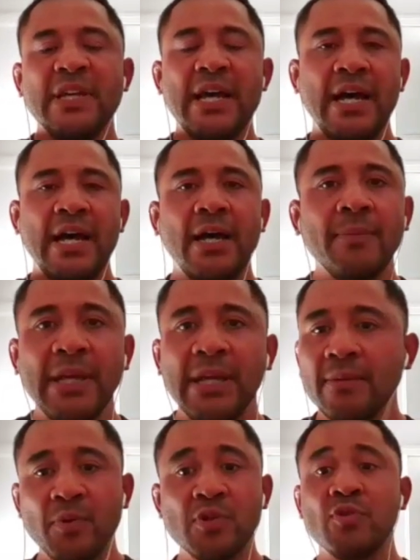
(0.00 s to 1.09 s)

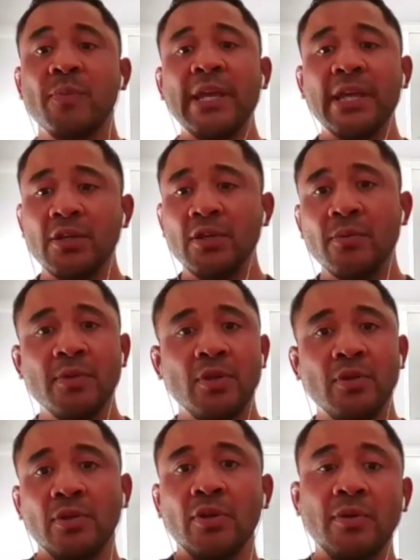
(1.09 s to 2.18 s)
And personal banker, you
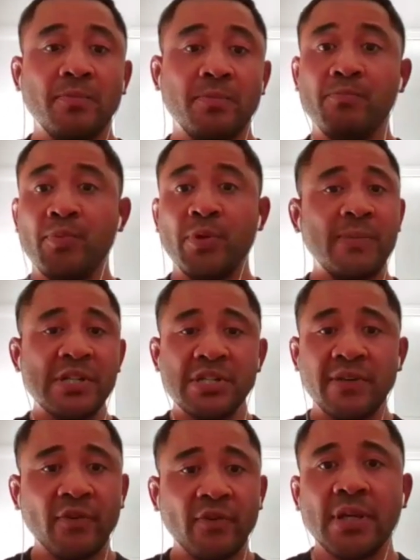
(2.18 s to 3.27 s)
learn pretty much
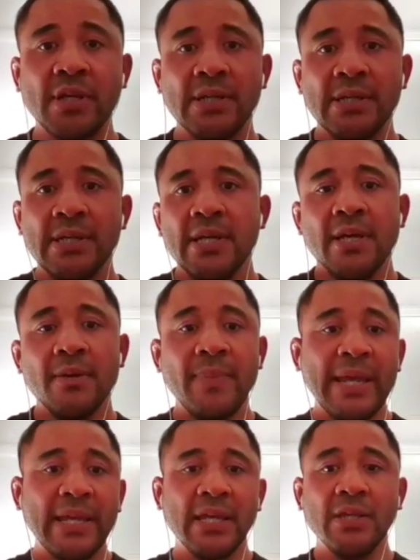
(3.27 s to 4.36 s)
everything in
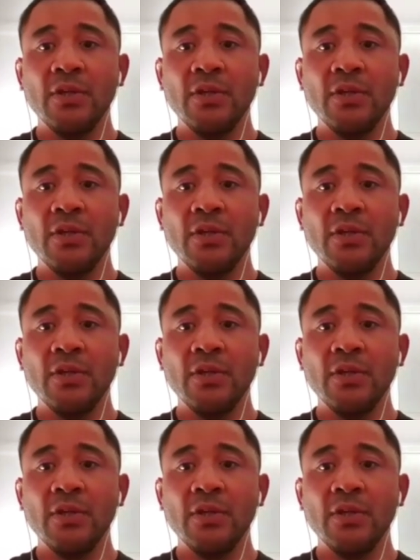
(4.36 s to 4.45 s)
banking.